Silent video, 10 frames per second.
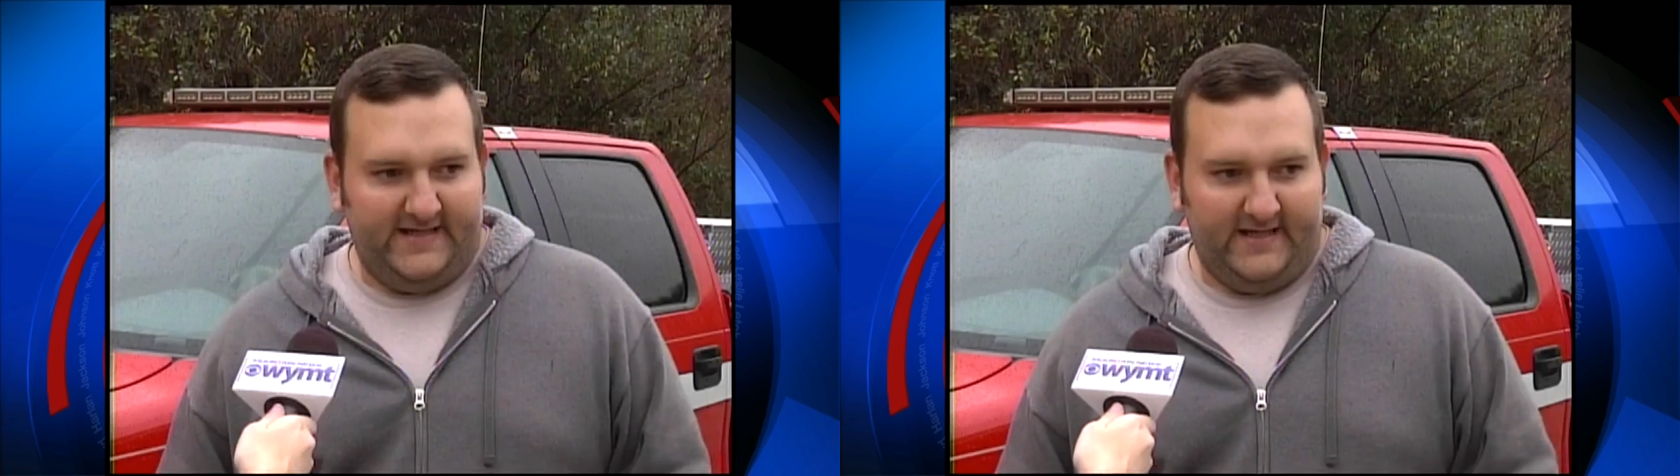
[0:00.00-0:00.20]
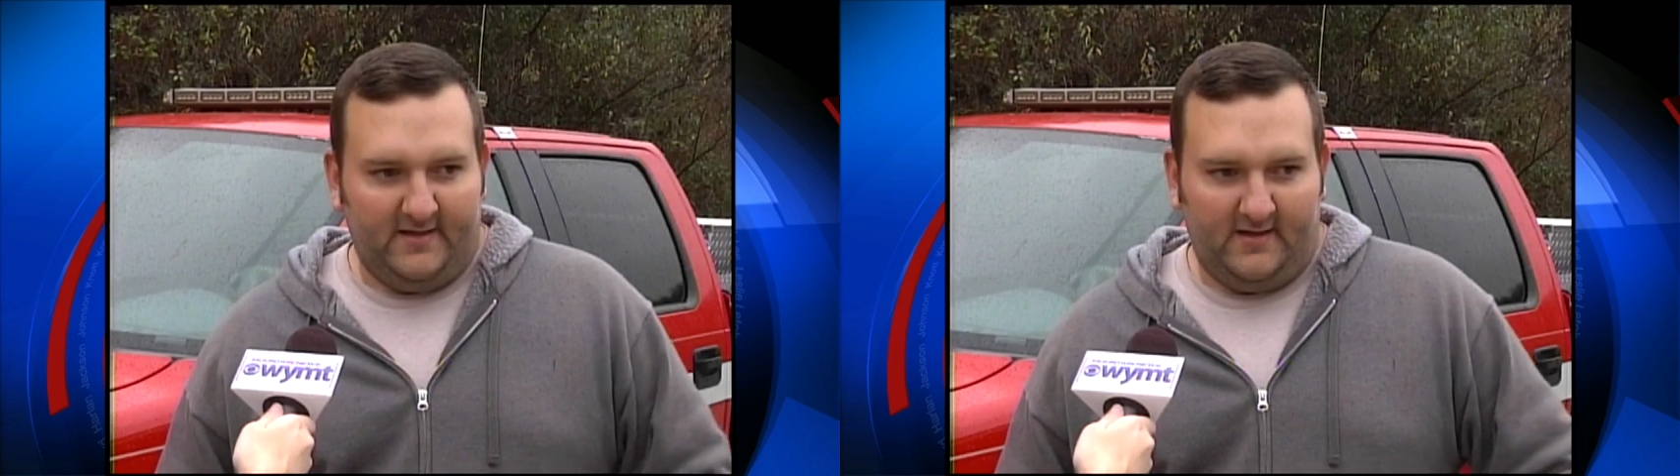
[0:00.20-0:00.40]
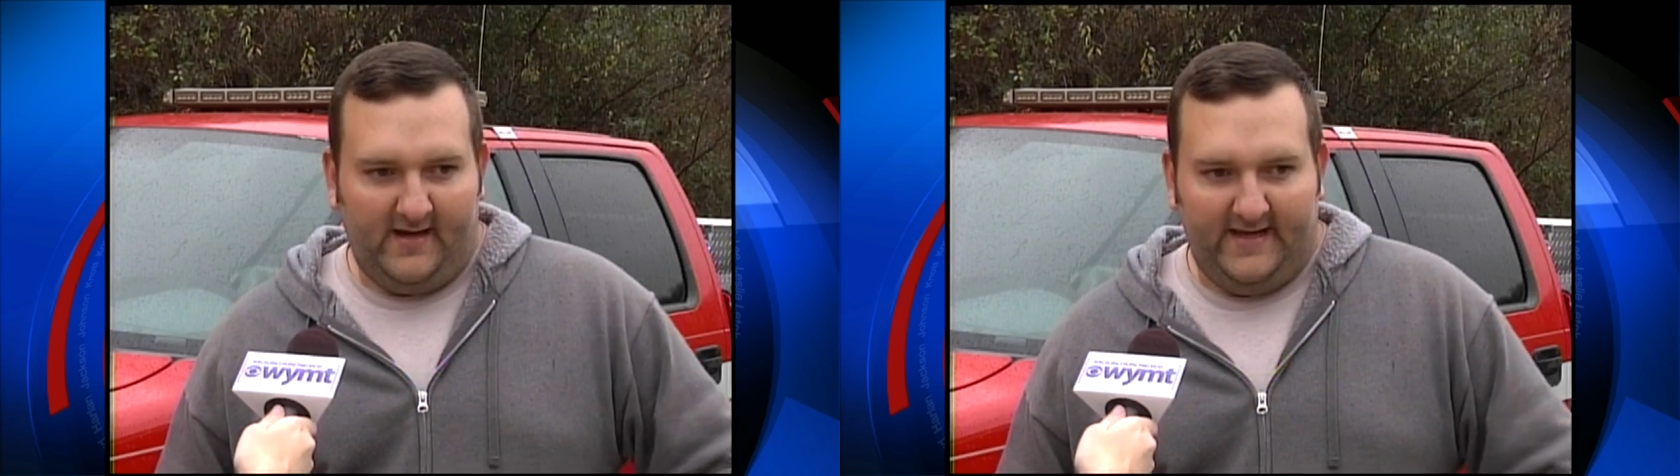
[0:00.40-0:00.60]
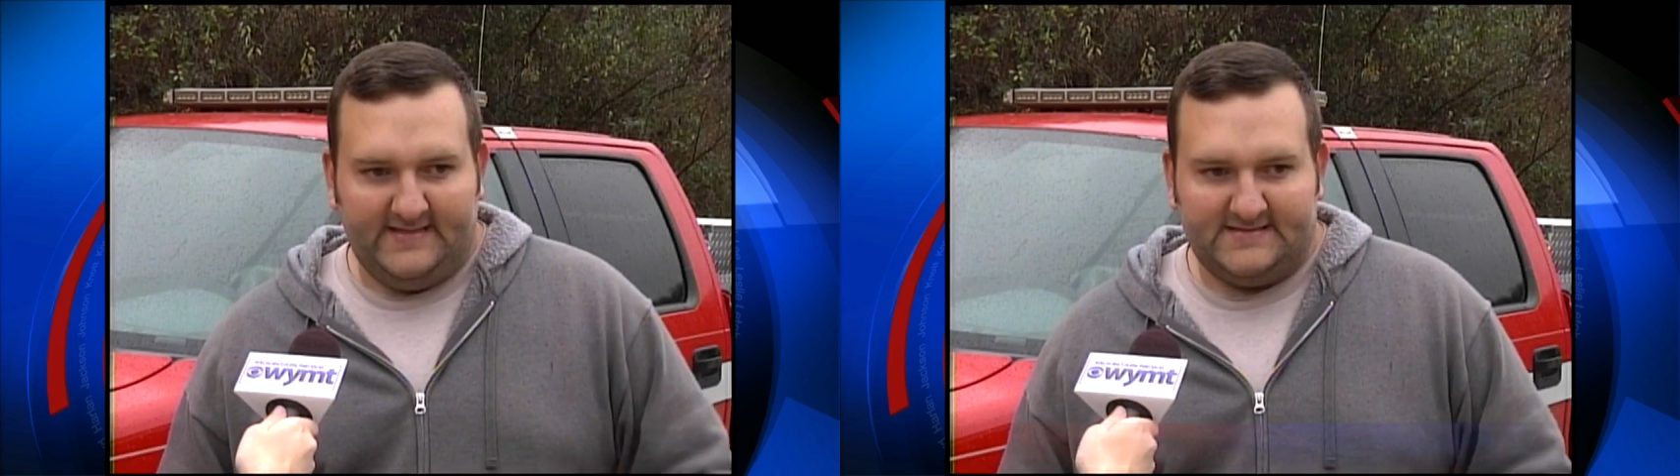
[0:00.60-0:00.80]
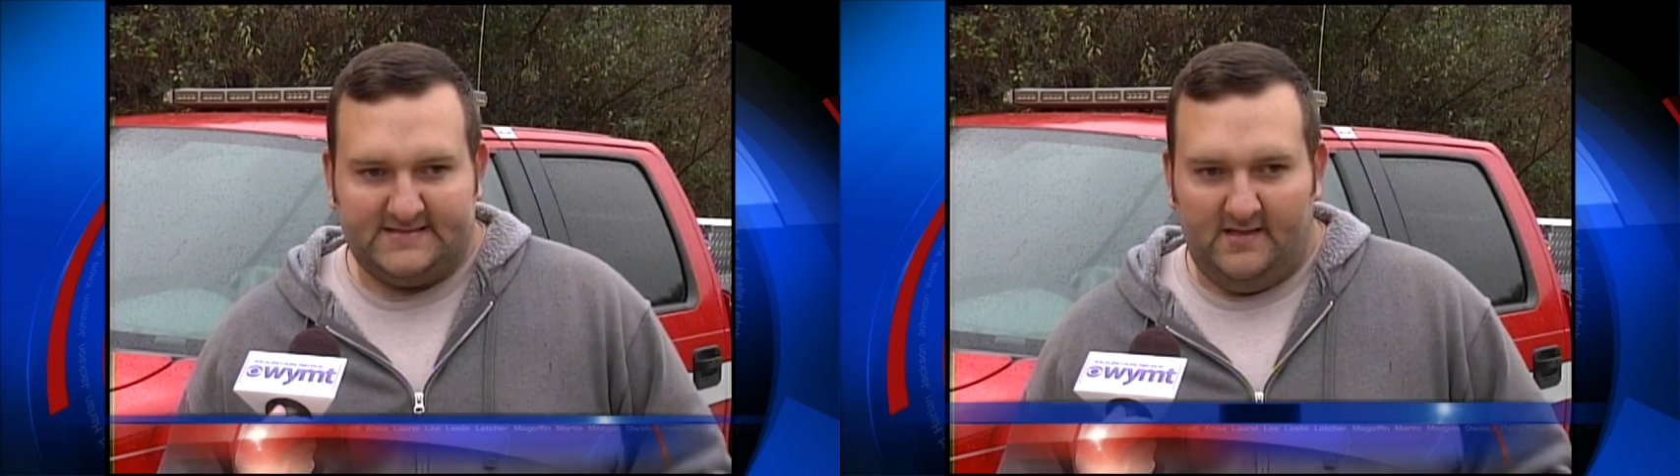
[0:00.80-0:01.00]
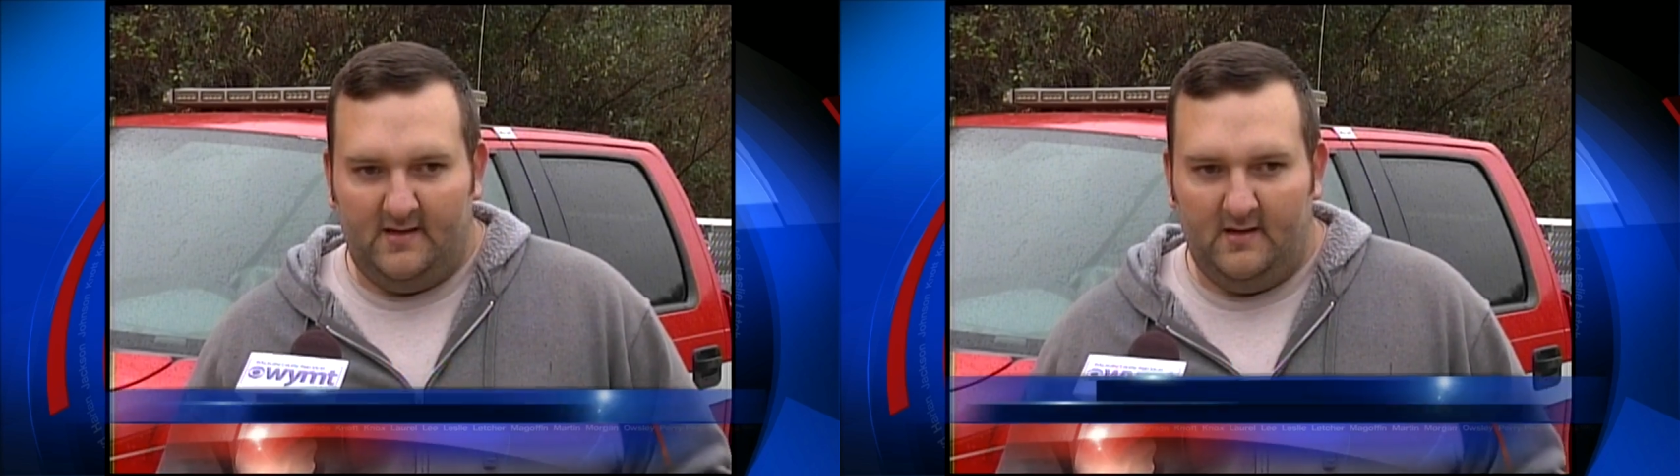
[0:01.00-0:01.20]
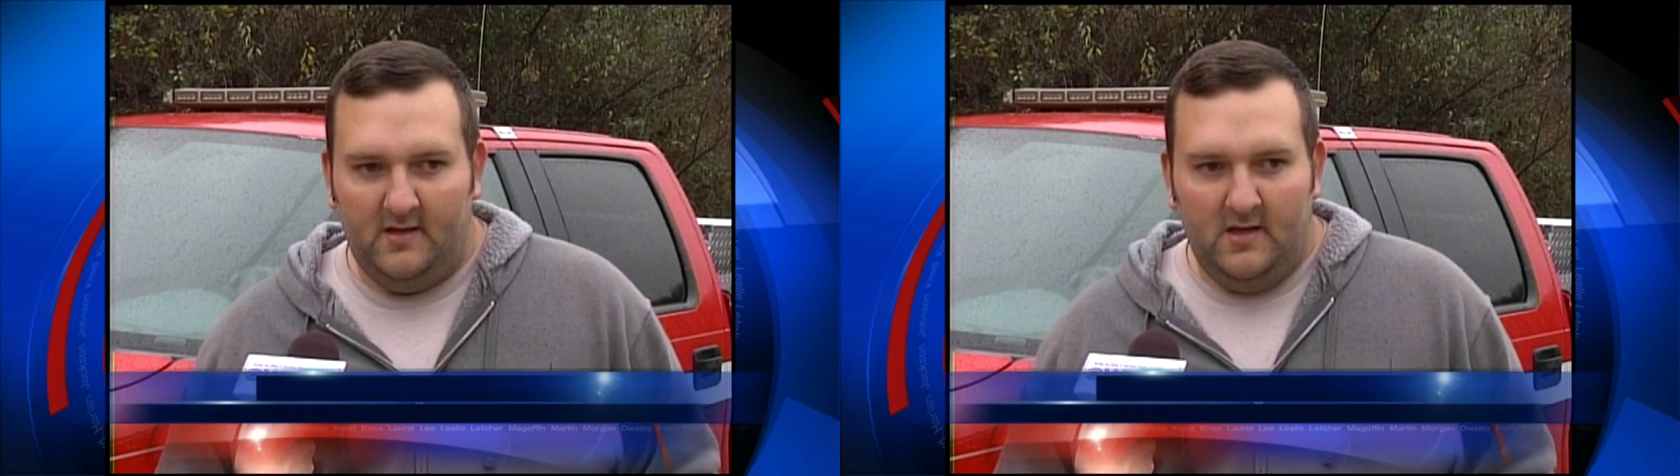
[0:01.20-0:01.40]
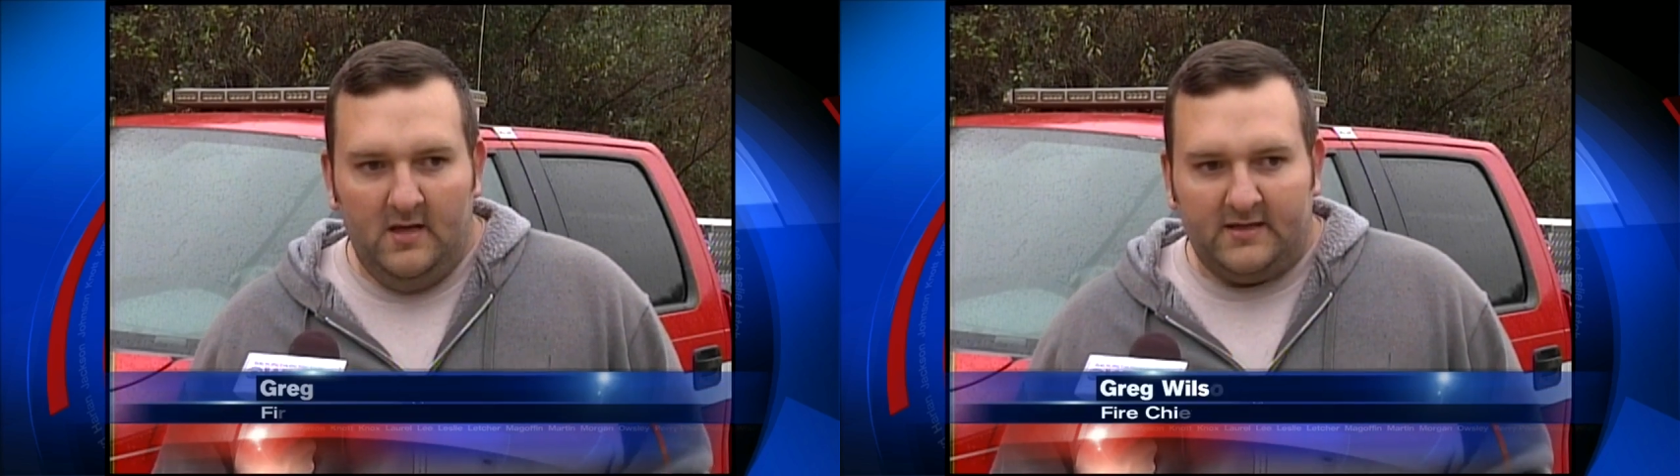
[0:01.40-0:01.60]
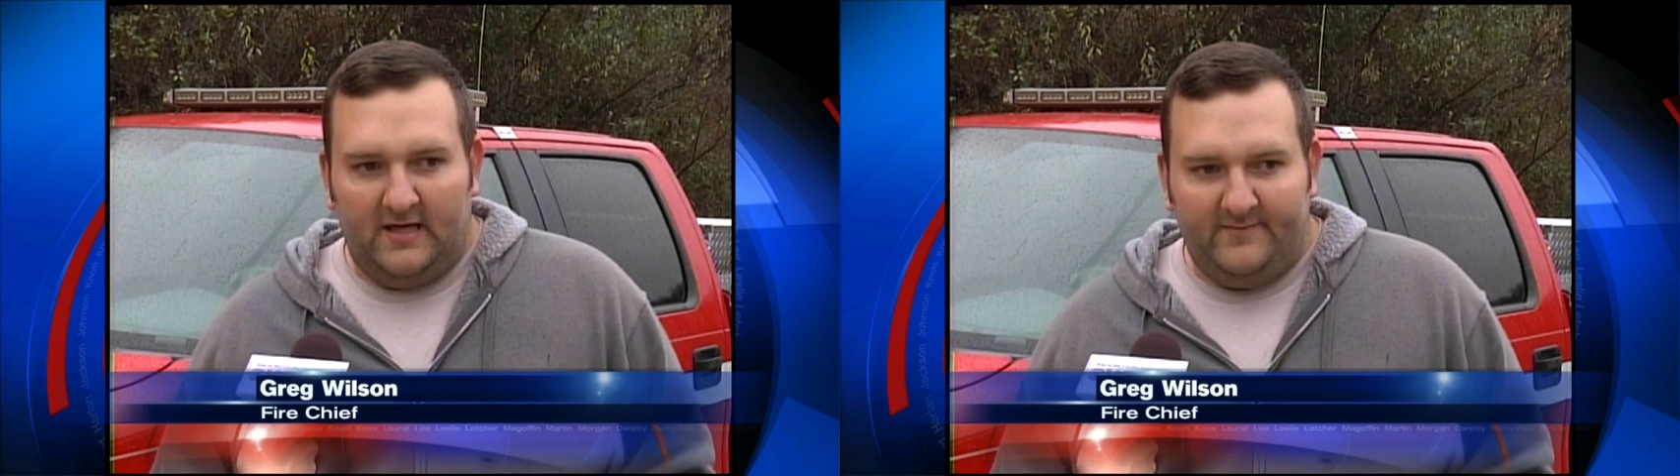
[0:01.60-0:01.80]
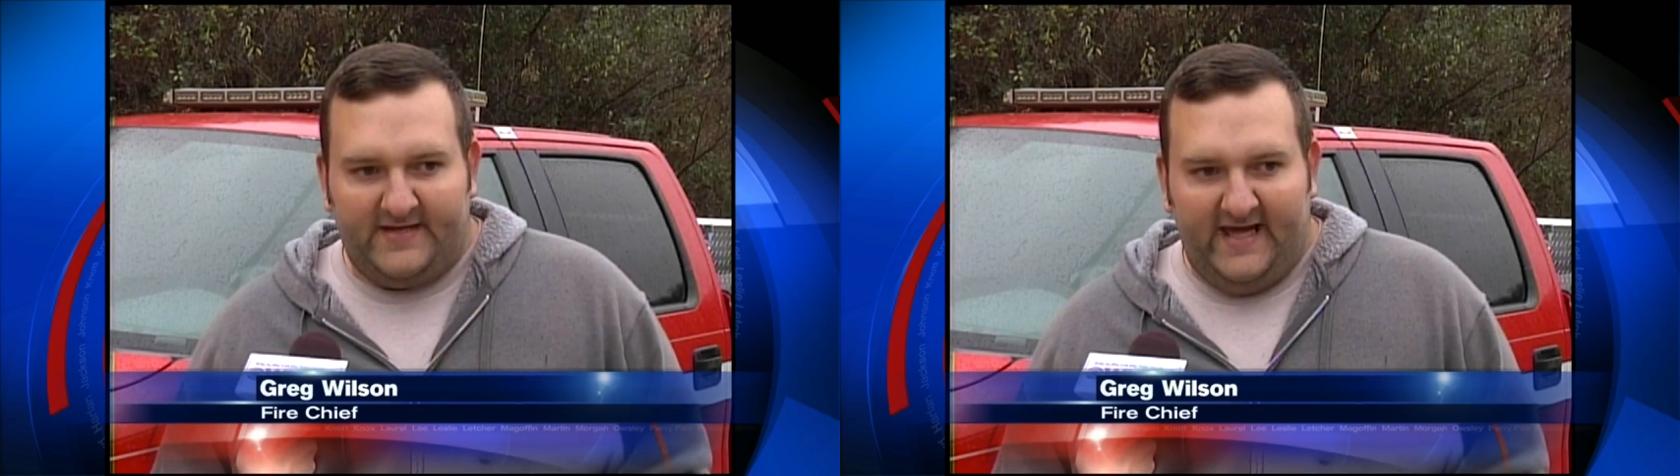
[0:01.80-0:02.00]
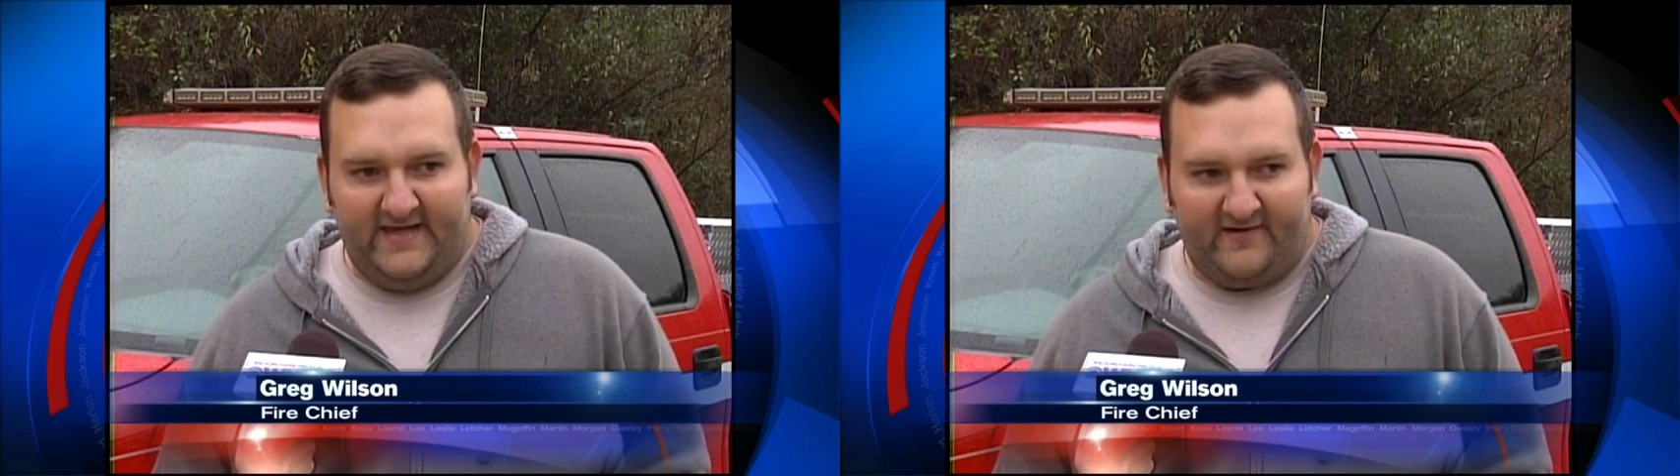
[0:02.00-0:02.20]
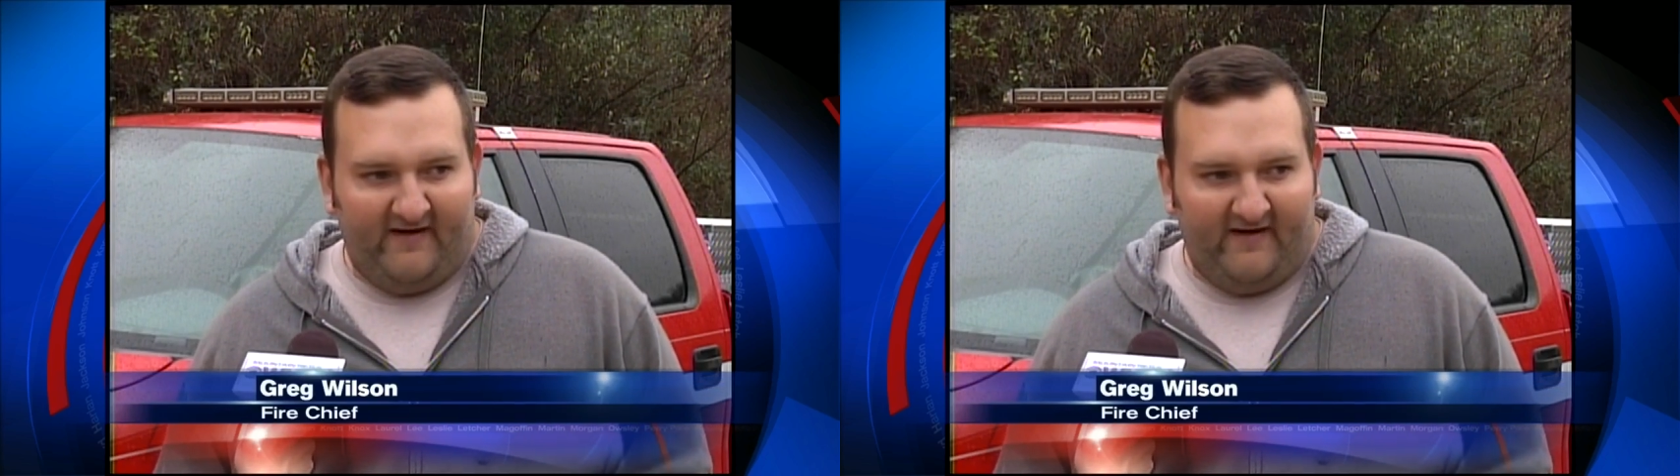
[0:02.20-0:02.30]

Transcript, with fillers: here has uh, come together.